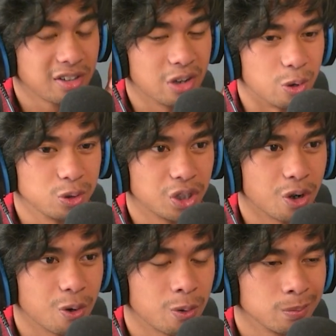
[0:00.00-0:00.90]

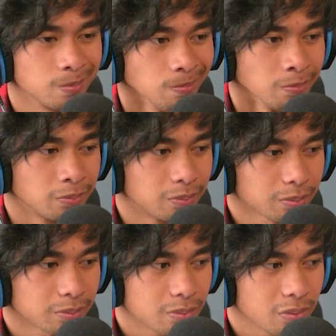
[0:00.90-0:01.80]
Gojo
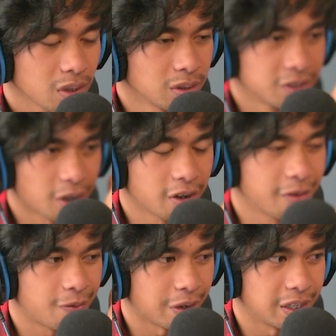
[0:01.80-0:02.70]
started
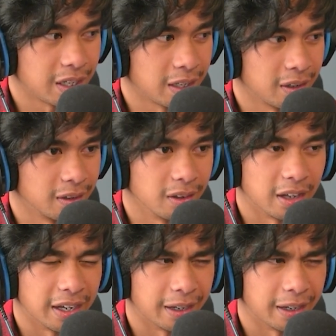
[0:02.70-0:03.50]
fighting like